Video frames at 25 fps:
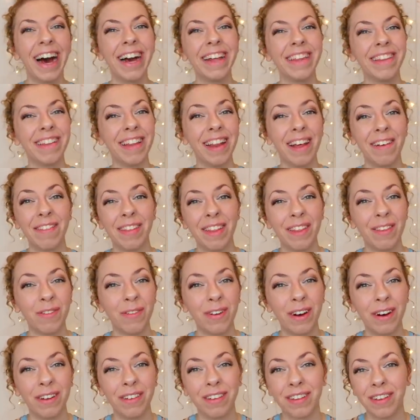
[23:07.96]
I just love this
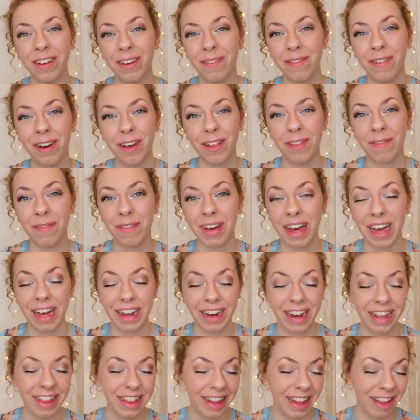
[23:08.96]
world so much,
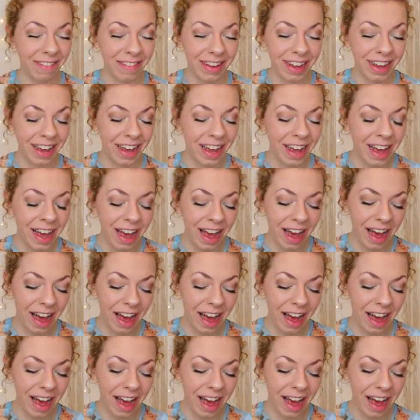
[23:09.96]
man. I love it.